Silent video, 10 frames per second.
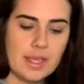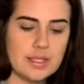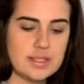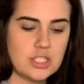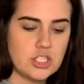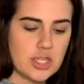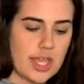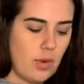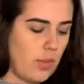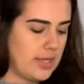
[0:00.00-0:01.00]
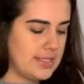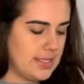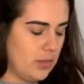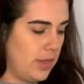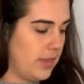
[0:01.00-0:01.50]
because I just kind of want to
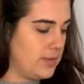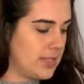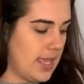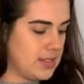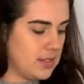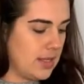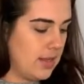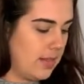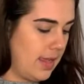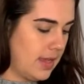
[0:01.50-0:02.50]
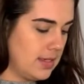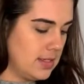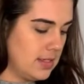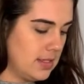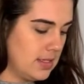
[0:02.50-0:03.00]
see where those guys are gonna land.